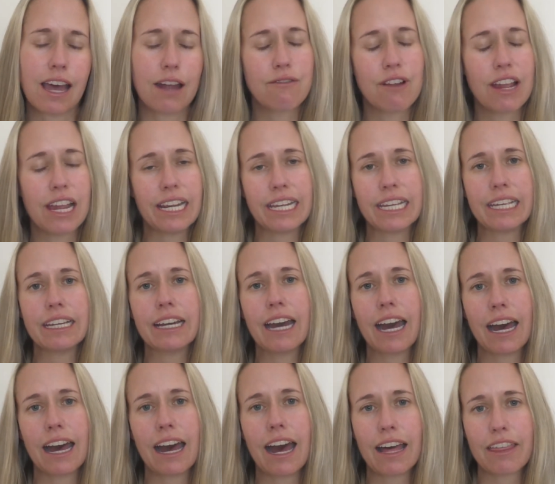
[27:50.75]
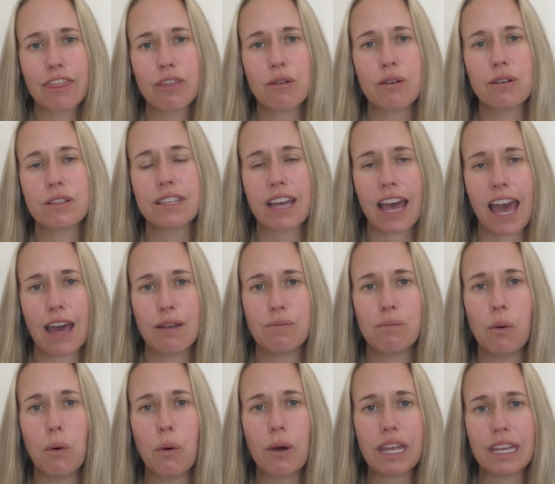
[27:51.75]
I thought I had
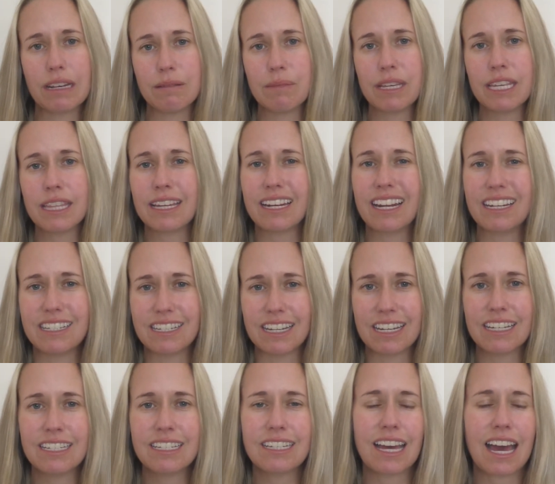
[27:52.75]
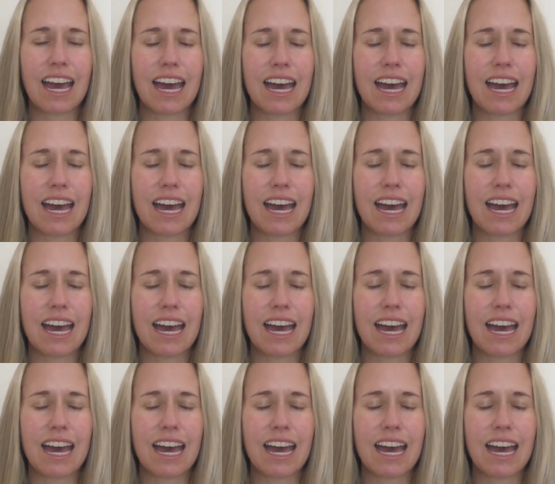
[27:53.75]
more in me than I did.